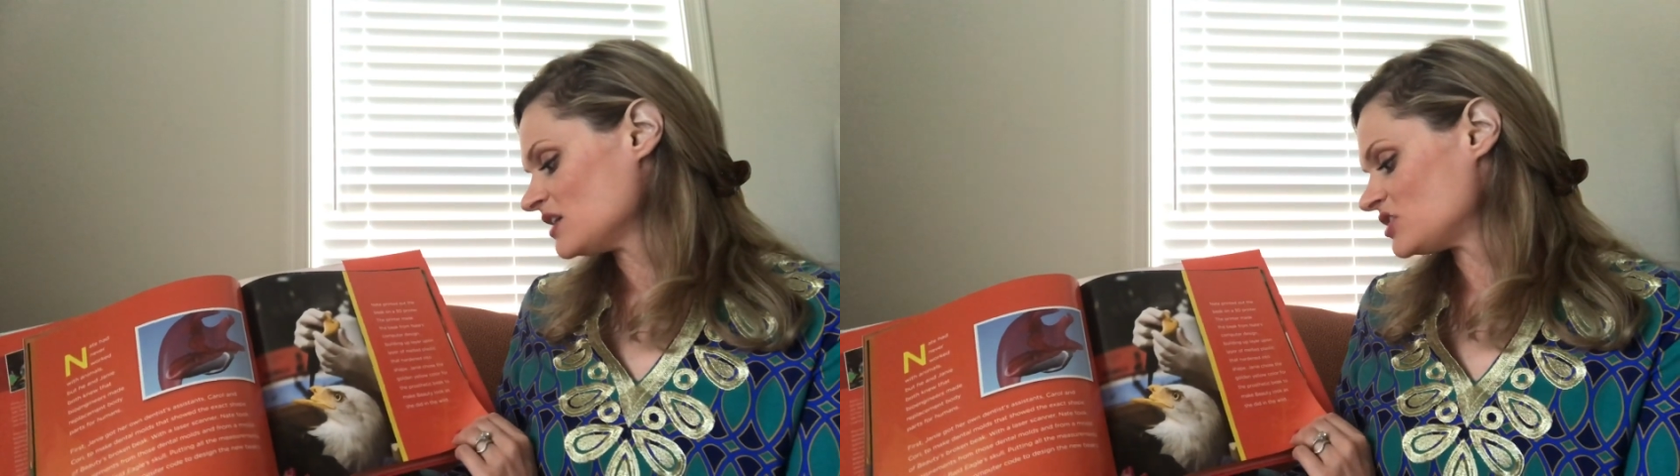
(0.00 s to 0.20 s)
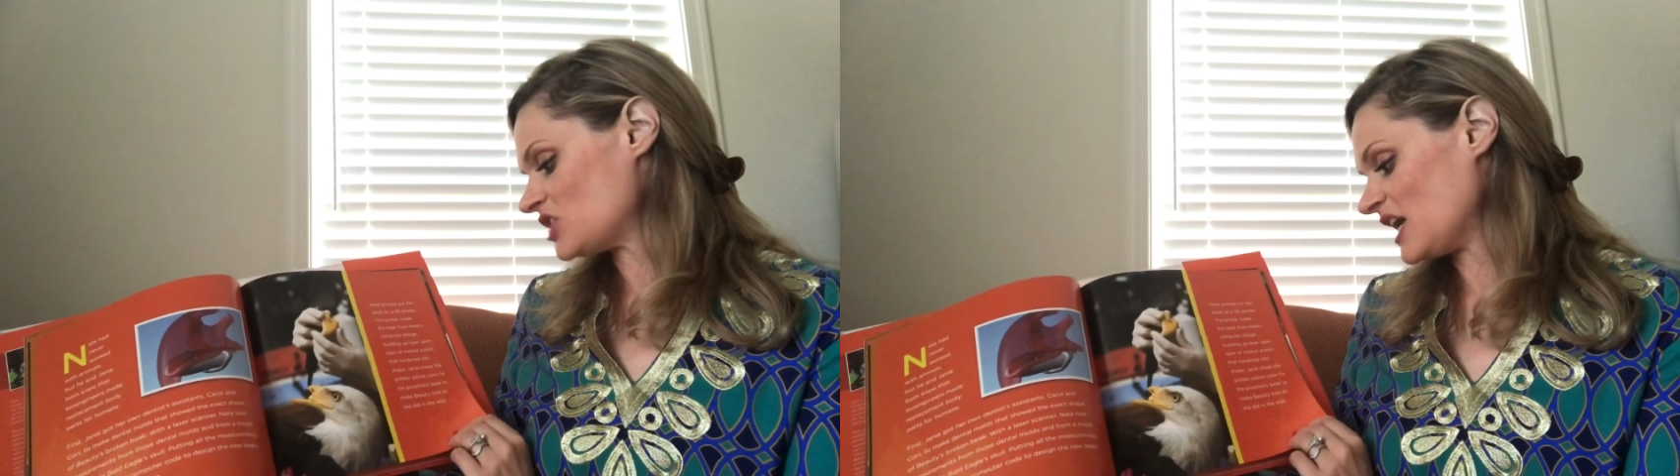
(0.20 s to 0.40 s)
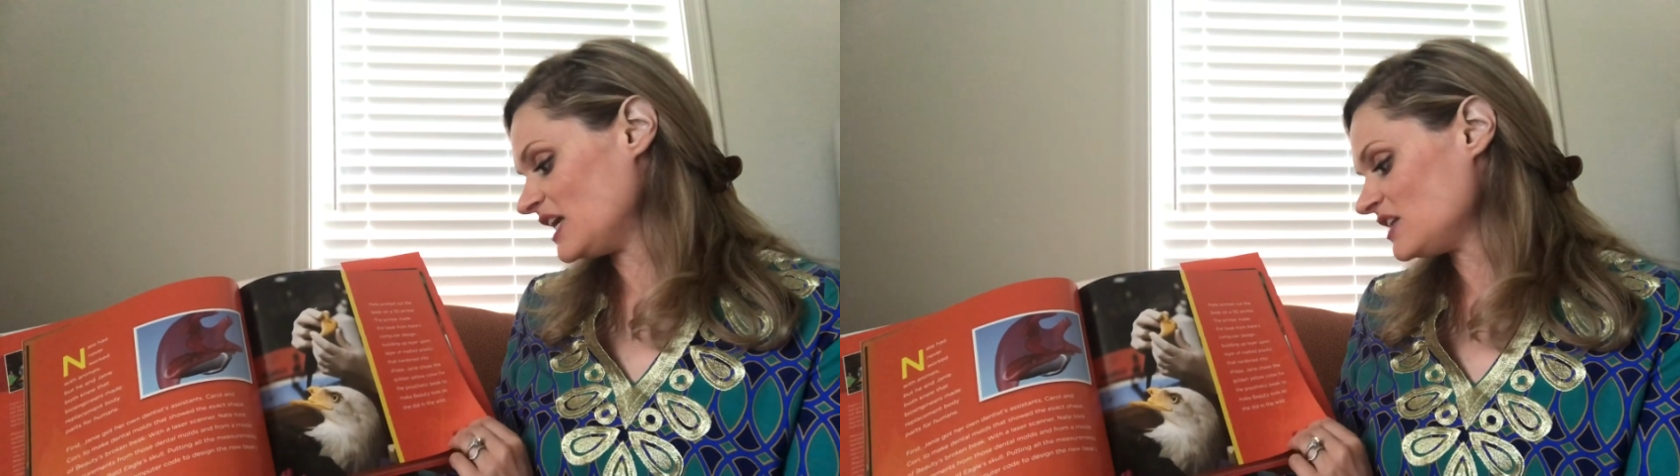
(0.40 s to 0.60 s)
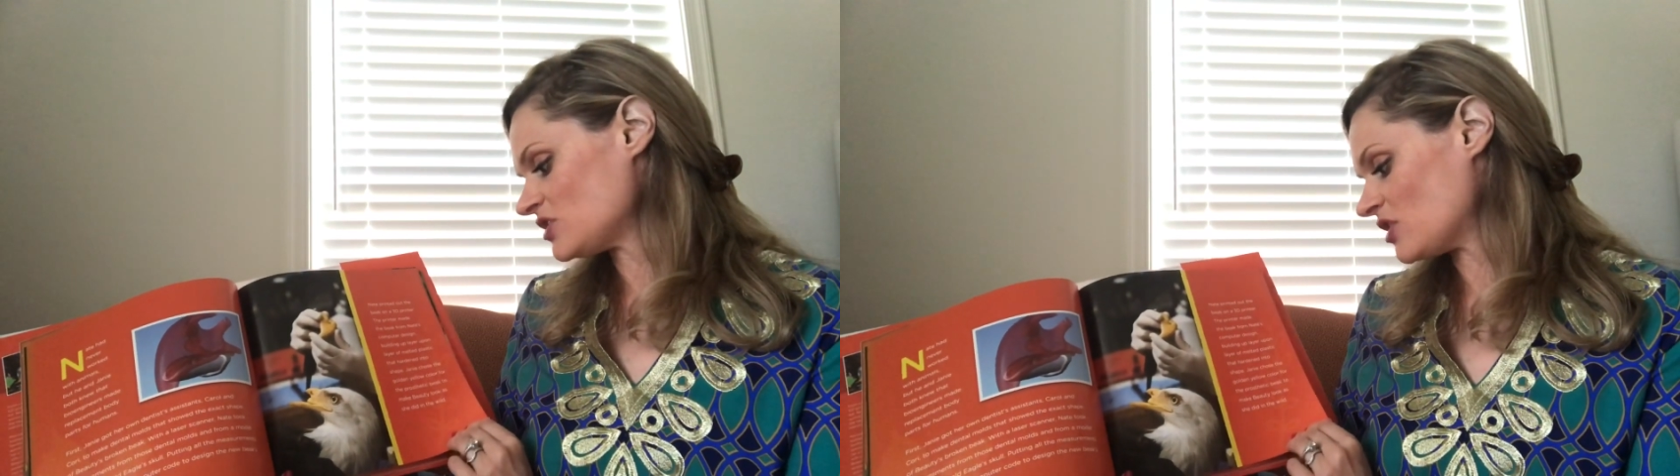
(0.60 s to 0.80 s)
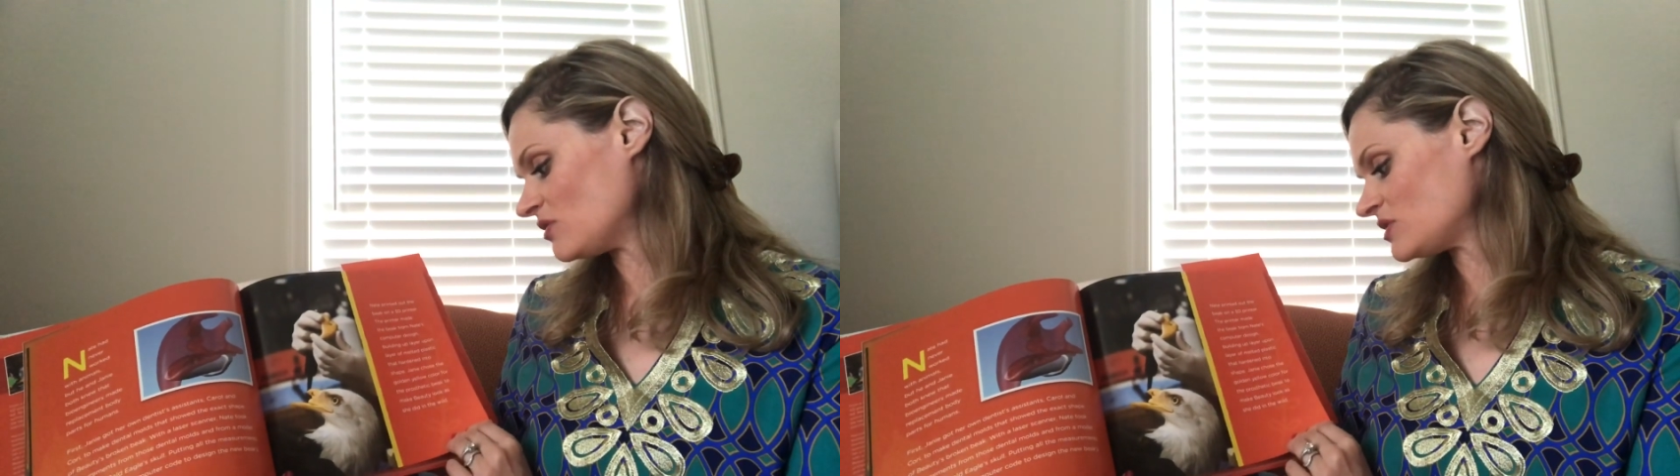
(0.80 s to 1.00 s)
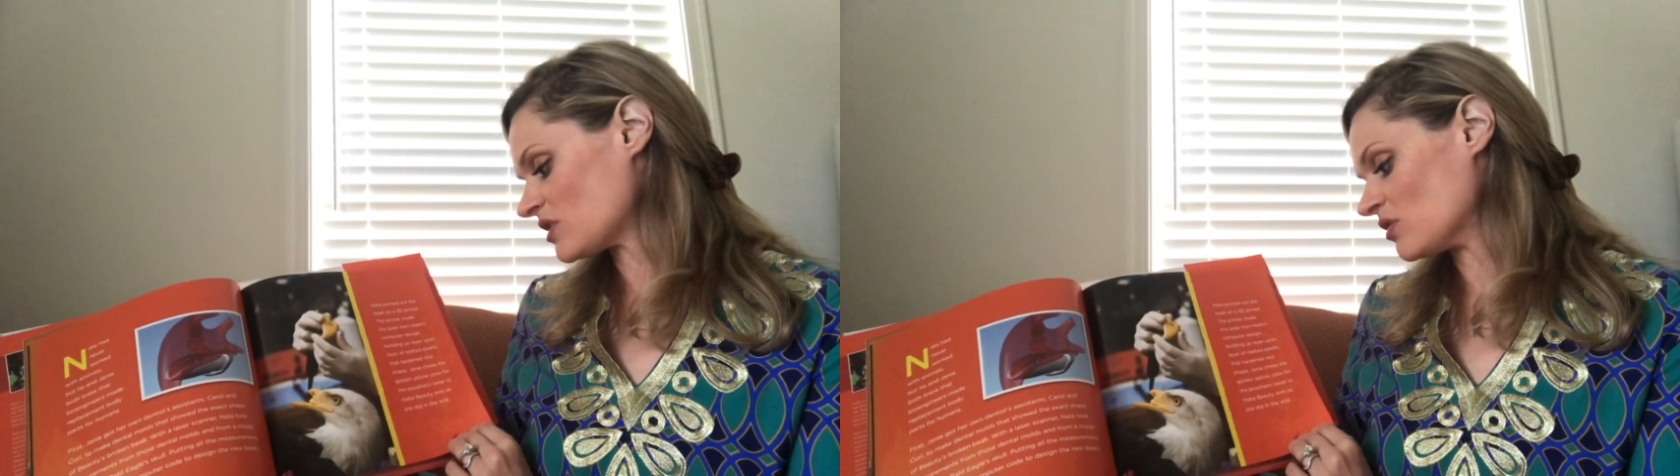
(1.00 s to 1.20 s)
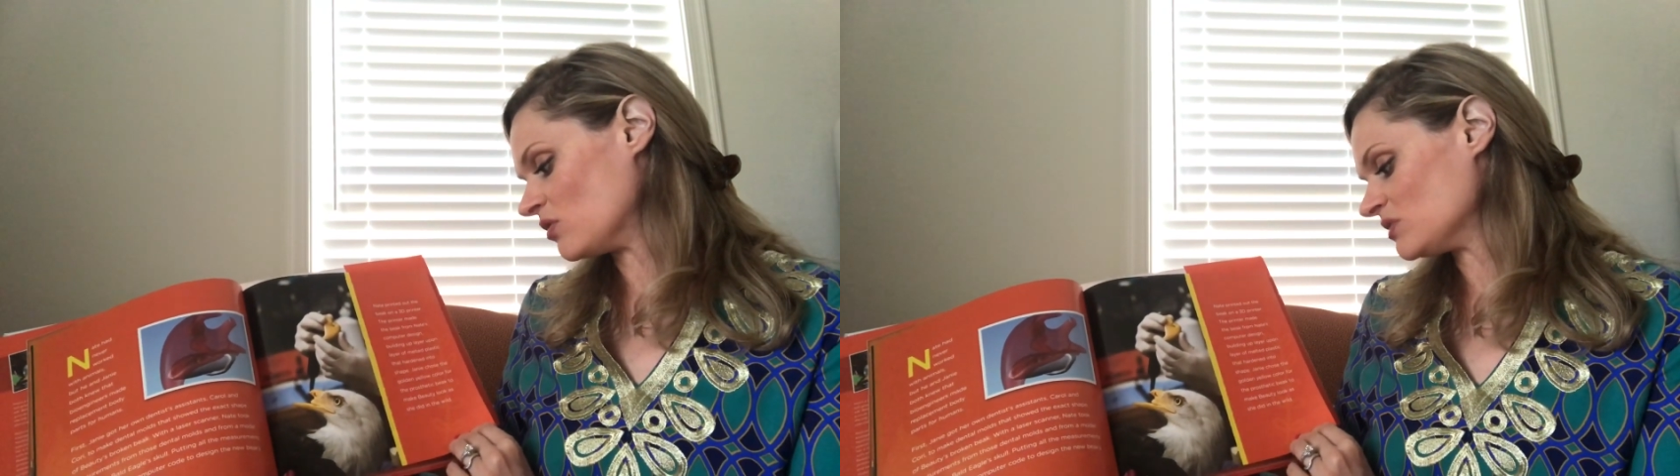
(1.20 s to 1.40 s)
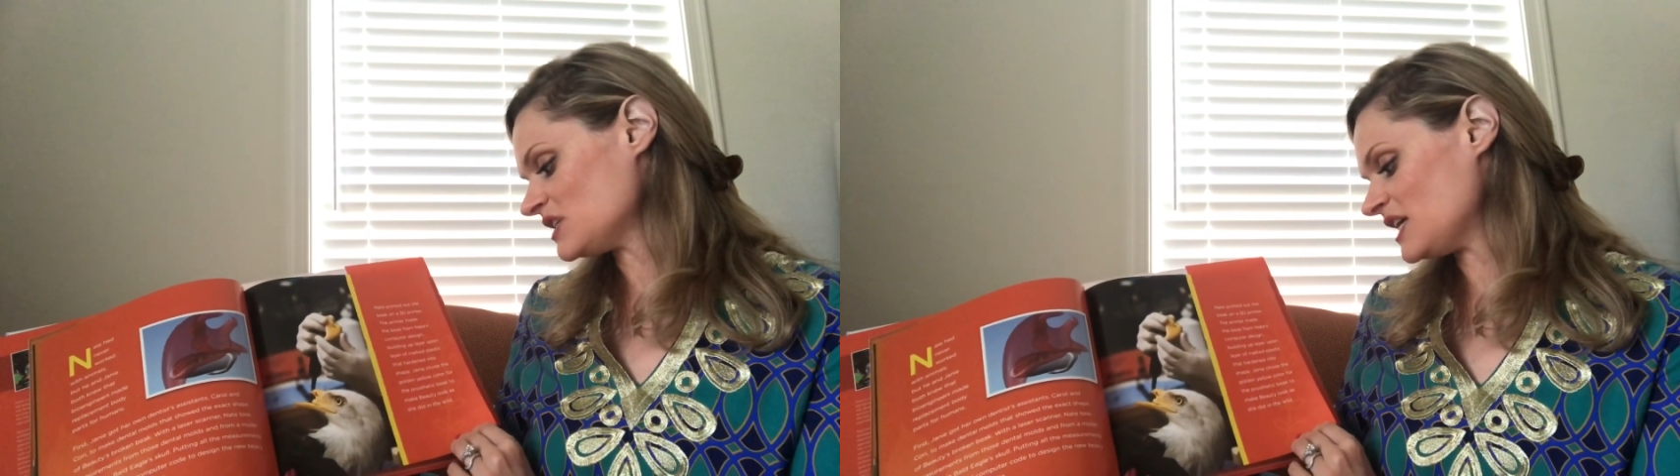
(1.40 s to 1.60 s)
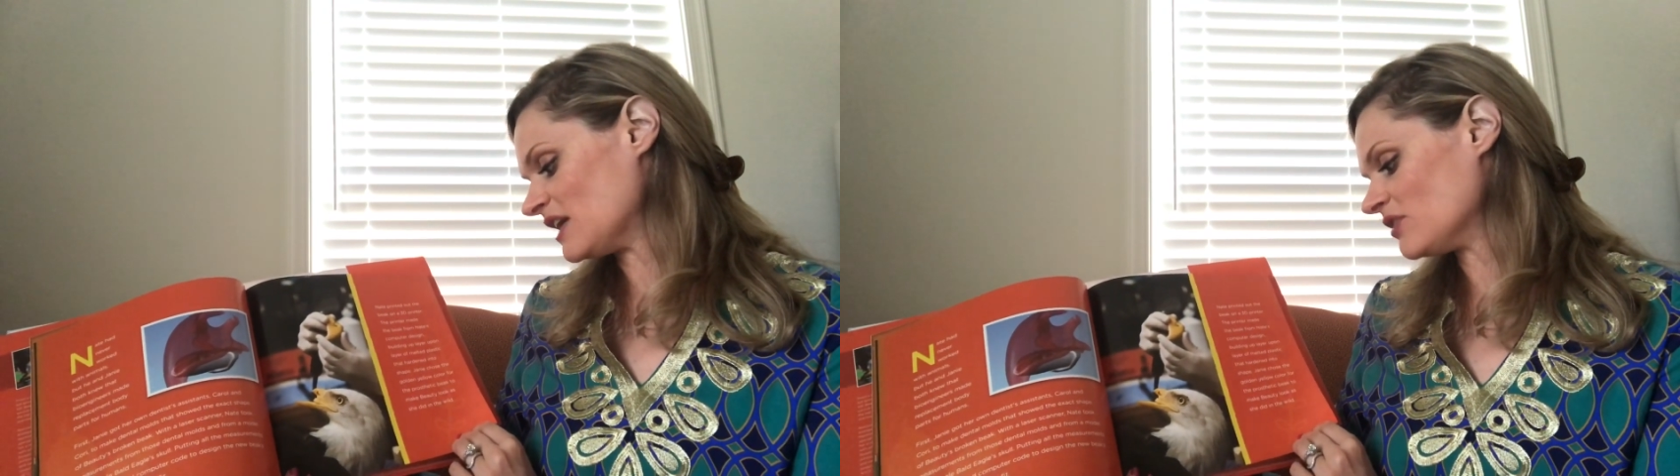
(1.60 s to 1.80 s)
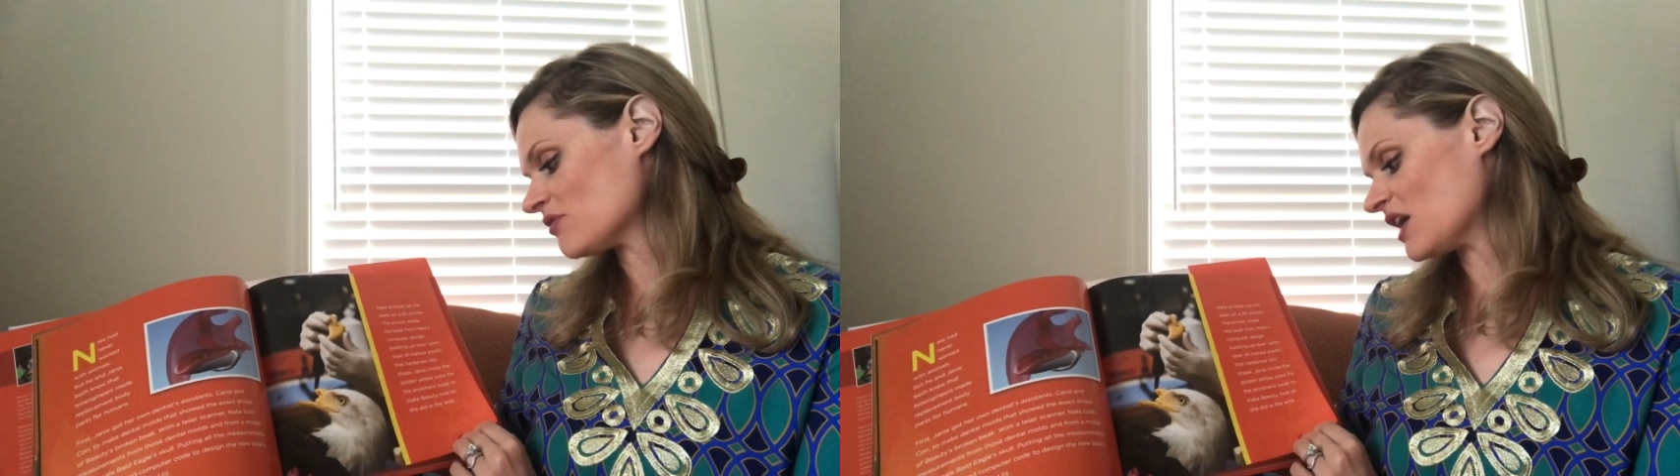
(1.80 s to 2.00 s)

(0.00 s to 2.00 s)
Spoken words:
Janie chose the golden yellow